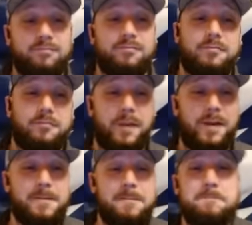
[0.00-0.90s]

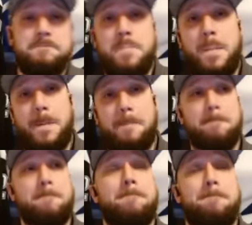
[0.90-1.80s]

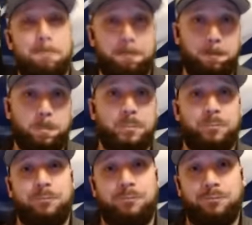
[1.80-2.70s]

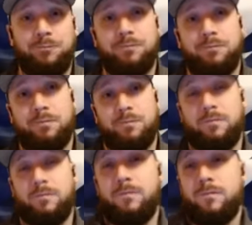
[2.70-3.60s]

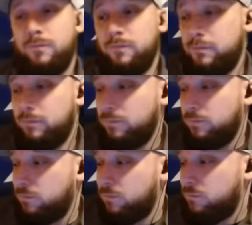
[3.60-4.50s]

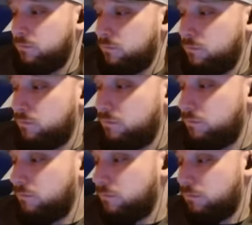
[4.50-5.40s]

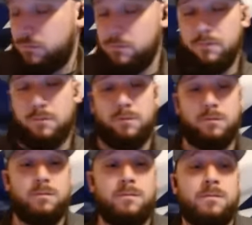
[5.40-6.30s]

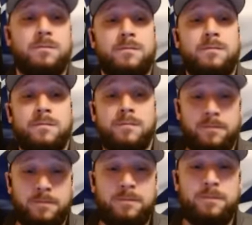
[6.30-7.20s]

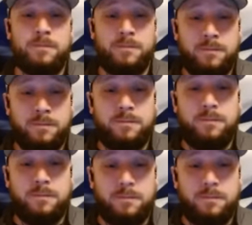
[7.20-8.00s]
(not speaking)